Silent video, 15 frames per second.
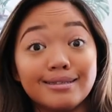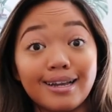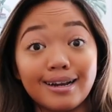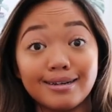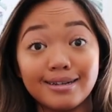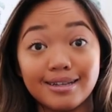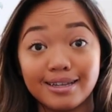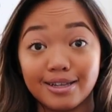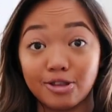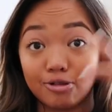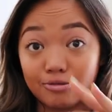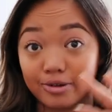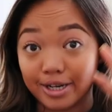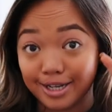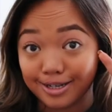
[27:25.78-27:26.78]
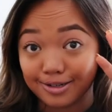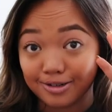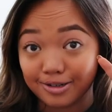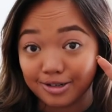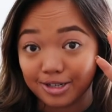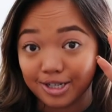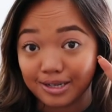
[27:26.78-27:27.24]
technically three
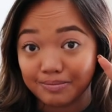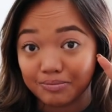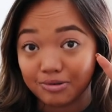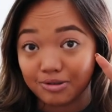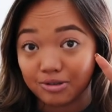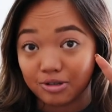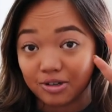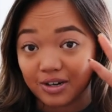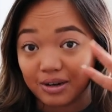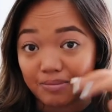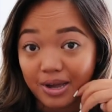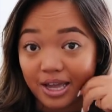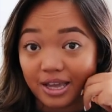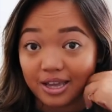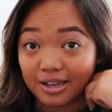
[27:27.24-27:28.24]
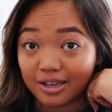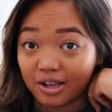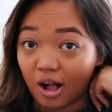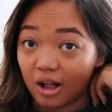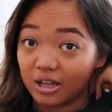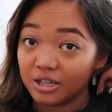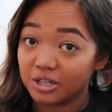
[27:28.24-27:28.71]
internships during my
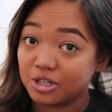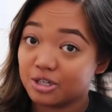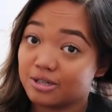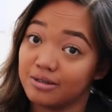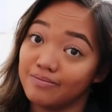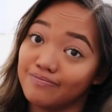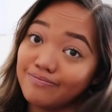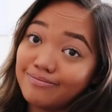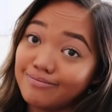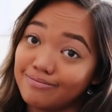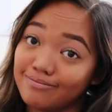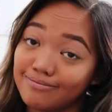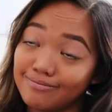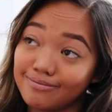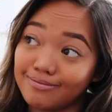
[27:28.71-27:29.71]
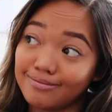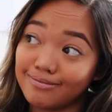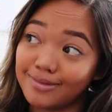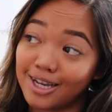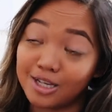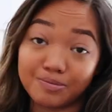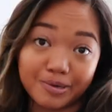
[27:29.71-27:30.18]
college
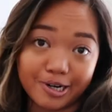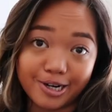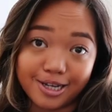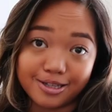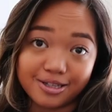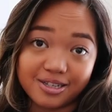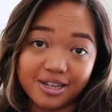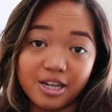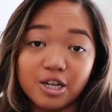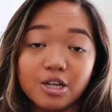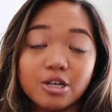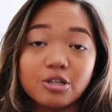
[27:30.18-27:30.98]
experience.